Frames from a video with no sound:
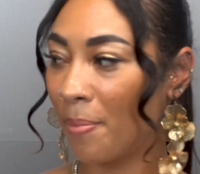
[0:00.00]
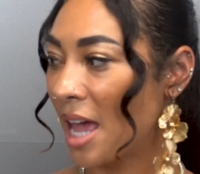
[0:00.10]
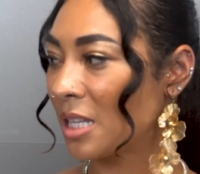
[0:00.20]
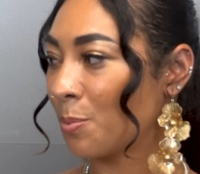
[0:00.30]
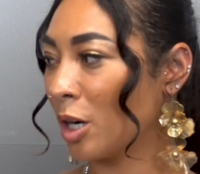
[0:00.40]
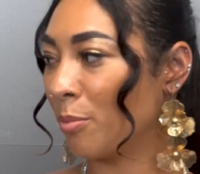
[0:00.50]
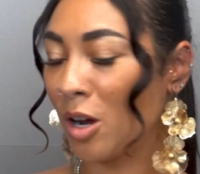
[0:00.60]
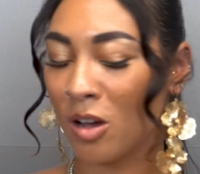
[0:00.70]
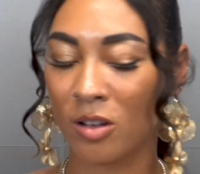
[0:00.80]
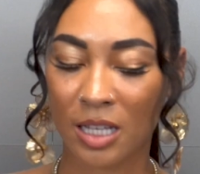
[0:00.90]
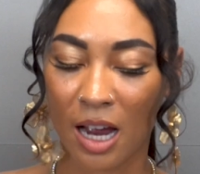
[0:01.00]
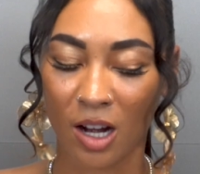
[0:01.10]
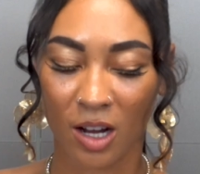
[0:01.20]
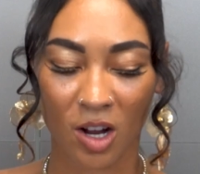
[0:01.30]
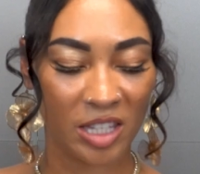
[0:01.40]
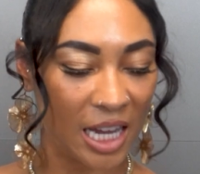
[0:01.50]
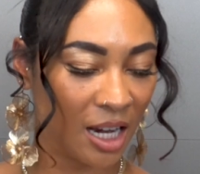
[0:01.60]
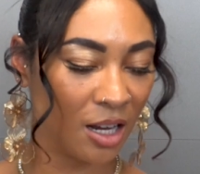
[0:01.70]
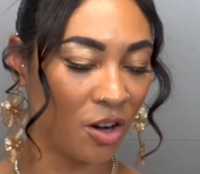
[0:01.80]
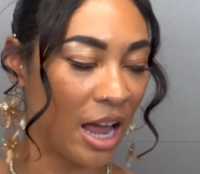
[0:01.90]
passport bros. I heard
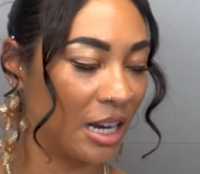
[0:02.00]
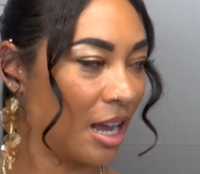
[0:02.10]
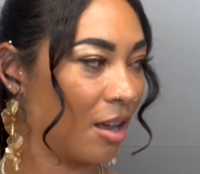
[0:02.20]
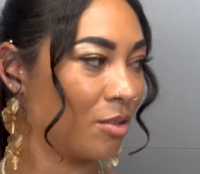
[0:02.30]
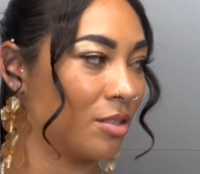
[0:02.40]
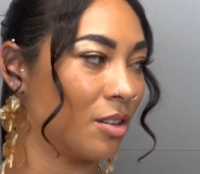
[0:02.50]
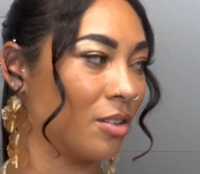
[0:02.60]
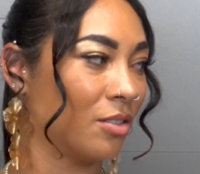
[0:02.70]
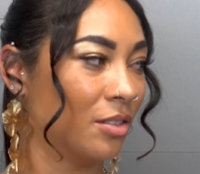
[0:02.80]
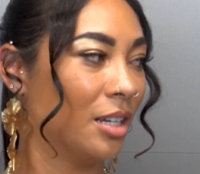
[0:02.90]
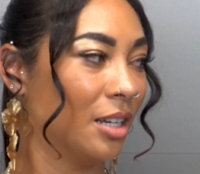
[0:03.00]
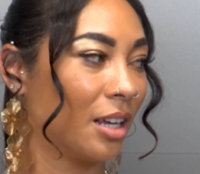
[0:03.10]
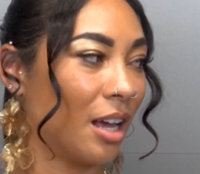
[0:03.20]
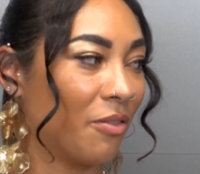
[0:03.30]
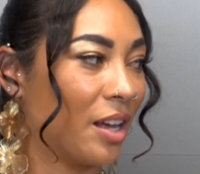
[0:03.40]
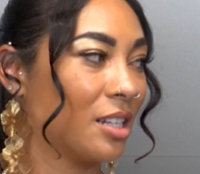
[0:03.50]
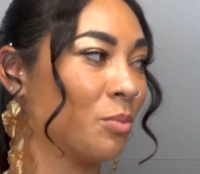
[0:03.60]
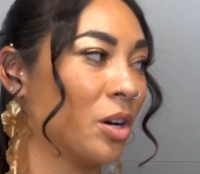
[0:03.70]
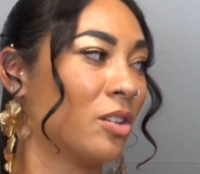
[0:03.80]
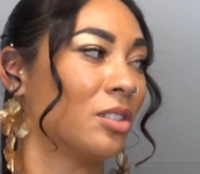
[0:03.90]
Cartagena cracked down, so gotta find
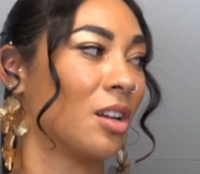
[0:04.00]
somewhere else to